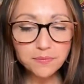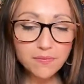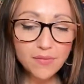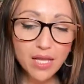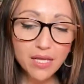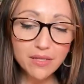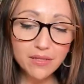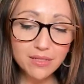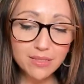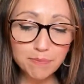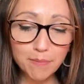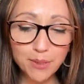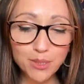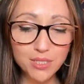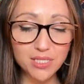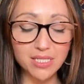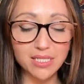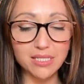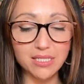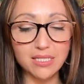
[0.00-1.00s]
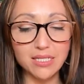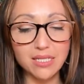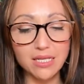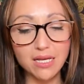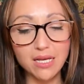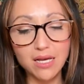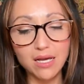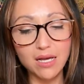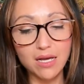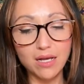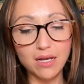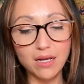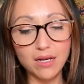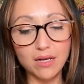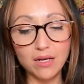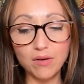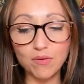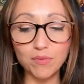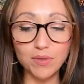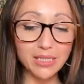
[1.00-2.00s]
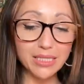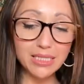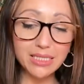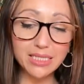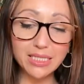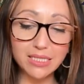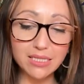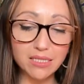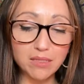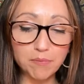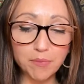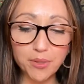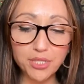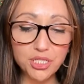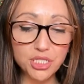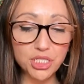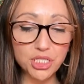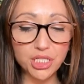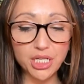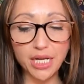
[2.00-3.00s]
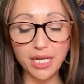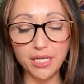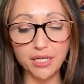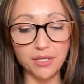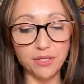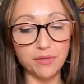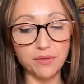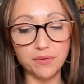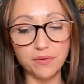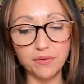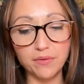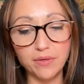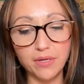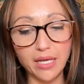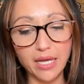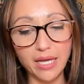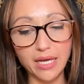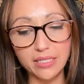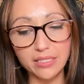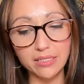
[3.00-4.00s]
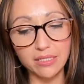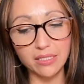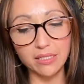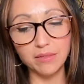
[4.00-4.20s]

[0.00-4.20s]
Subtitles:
This person really didn't appreciate you, and